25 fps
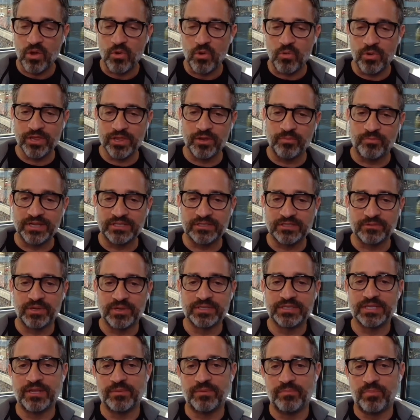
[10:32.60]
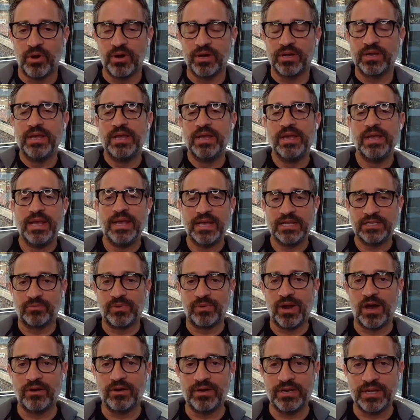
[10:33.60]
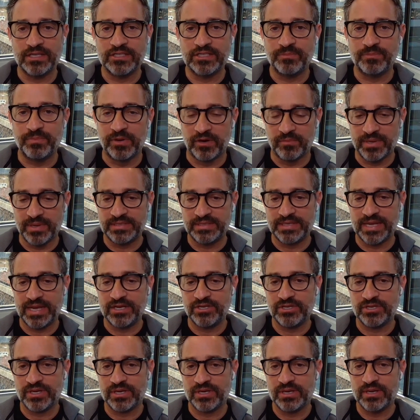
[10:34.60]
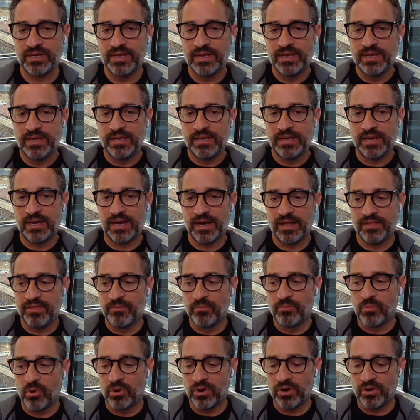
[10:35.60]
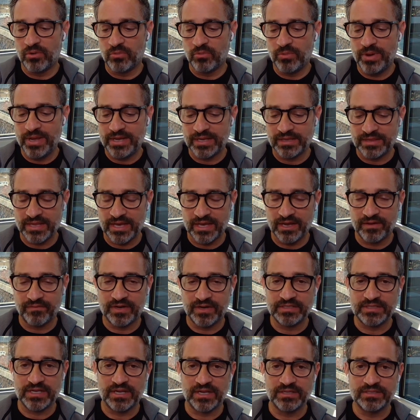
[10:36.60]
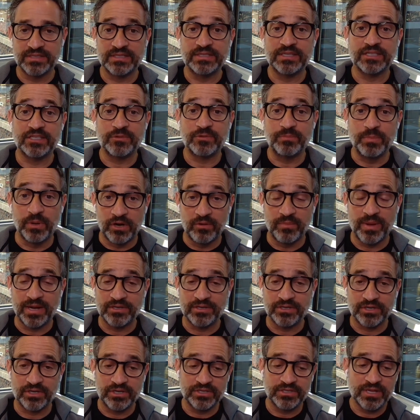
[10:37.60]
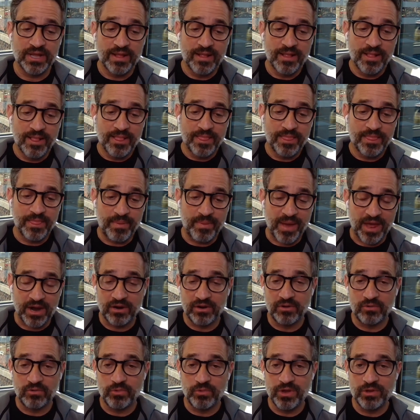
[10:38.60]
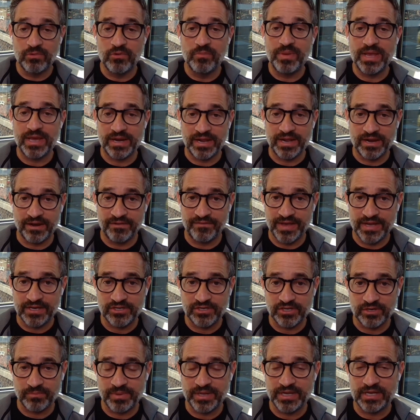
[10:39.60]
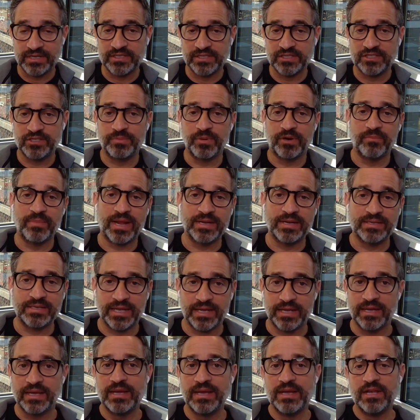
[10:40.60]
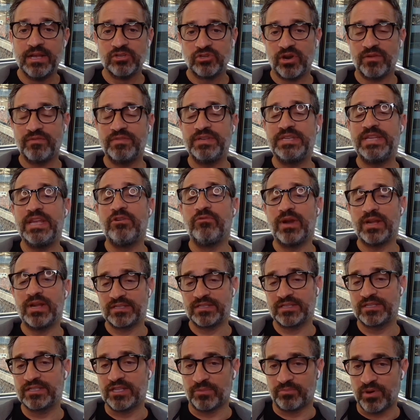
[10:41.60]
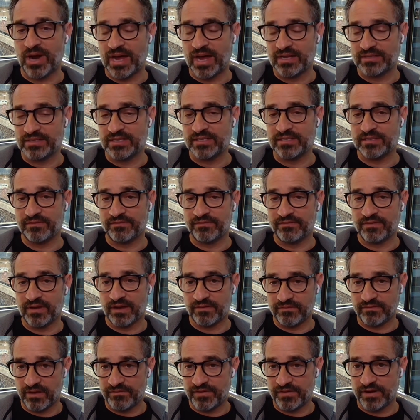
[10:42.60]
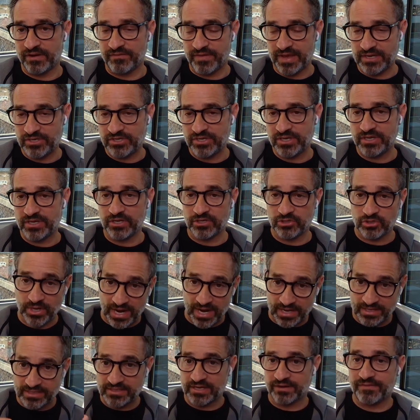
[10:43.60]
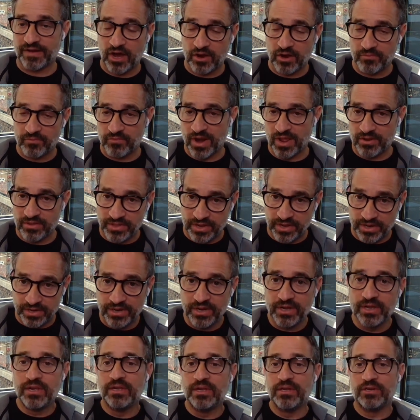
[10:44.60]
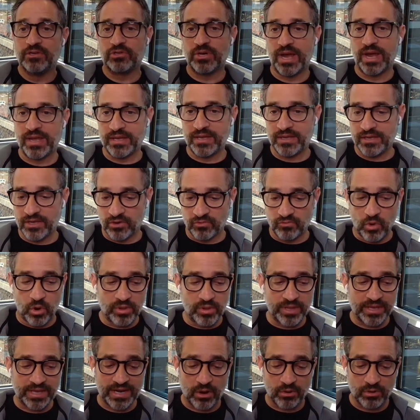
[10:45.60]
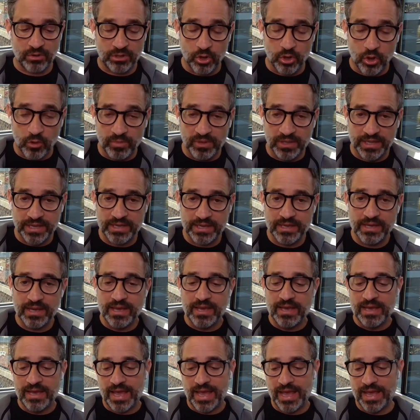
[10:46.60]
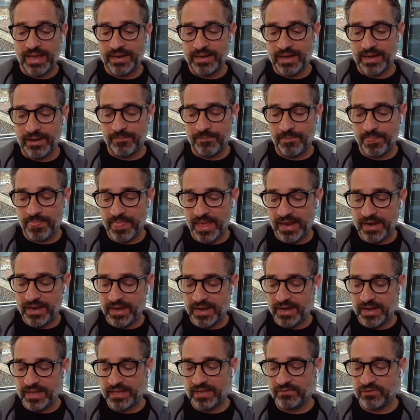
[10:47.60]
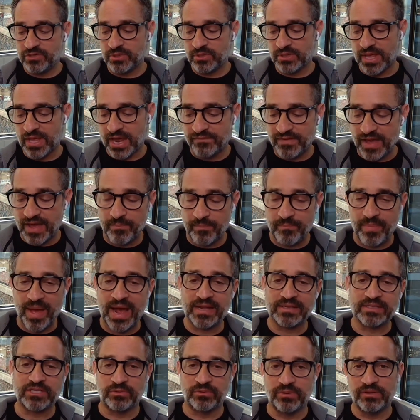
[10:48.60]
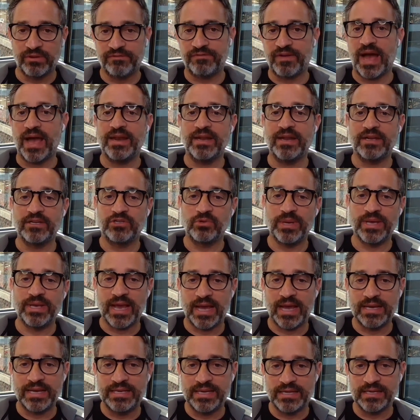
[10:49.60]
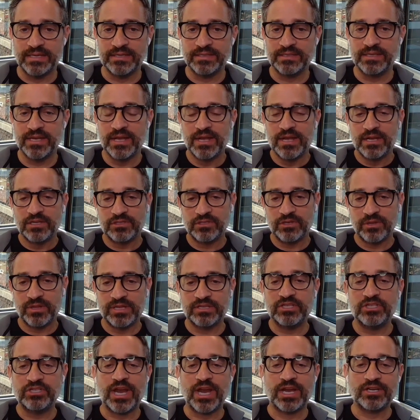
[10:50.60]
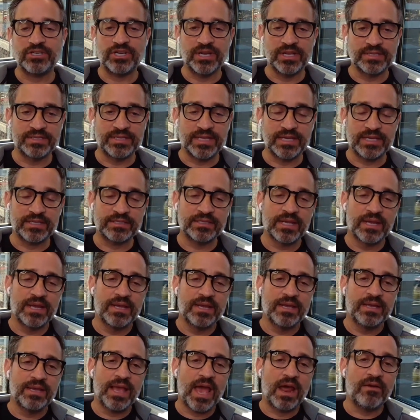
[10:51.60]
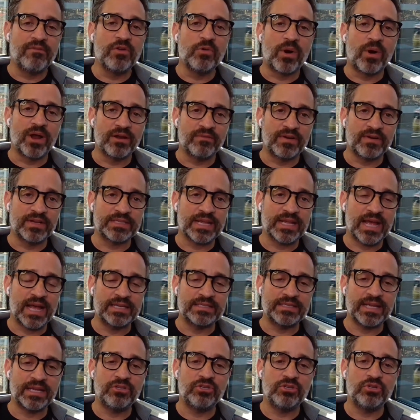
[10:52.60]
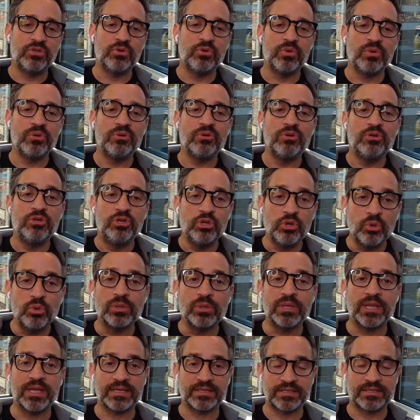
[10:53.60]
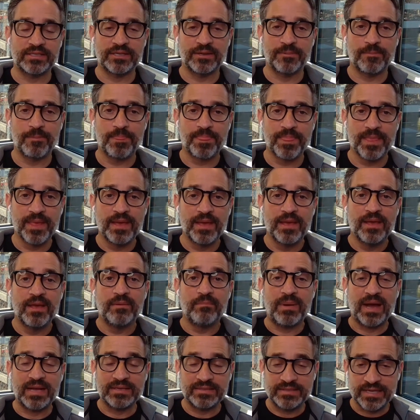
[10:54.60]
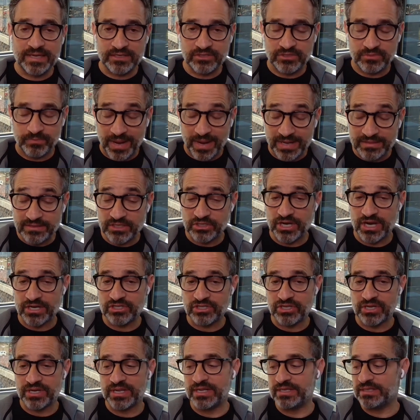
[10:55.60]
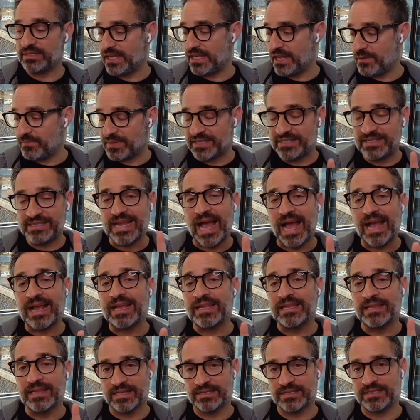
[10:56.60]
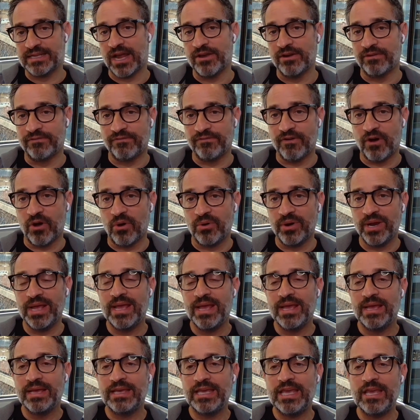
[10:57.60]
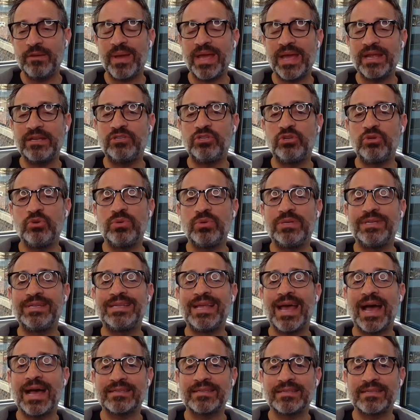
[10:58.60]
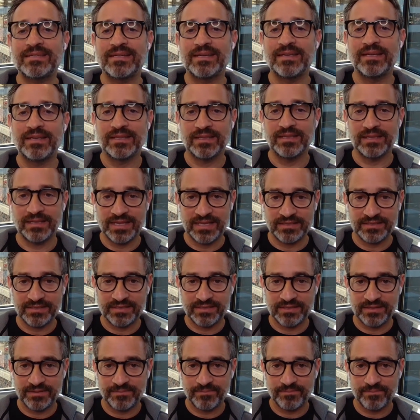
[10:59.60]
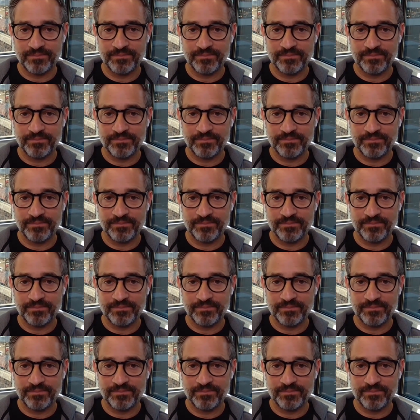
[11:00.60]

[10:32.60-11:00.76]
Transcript: One of the principles in the book is around experimentation. The more we can think of ourselves as experimenters, the better we will be at innovation, because experimenting sort of de-risks the process of innovation. You're trying stuff out rather than rolling it out globally. And it gives you a lot of at-bats to refine and tweak ideas. So the suggestion is this: every one of us has a to-do list. My suggestion is keep a second list on your phone. Keep a to-test list.